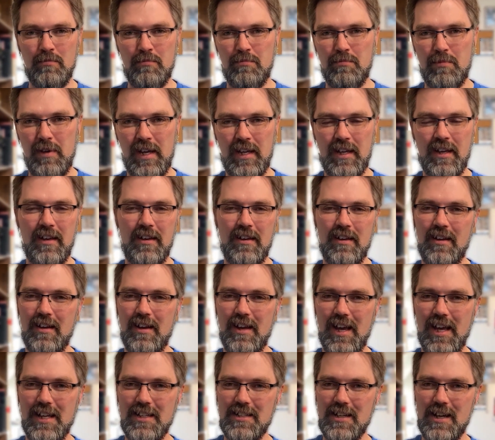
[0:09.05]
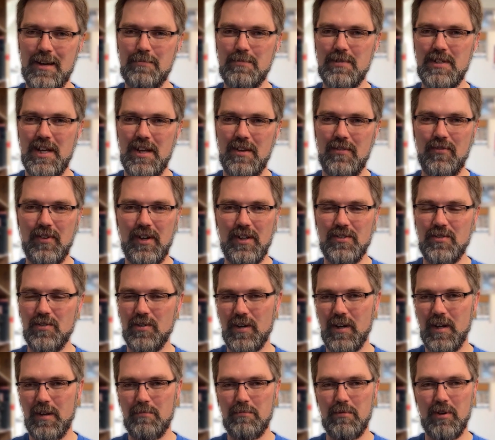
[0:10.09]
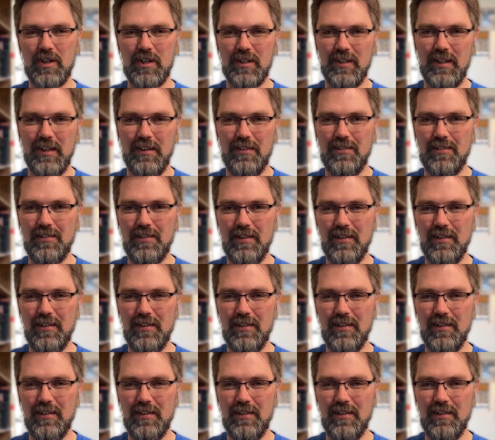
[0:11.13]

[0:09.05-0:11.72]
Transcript: pick a top ten Victorian book list.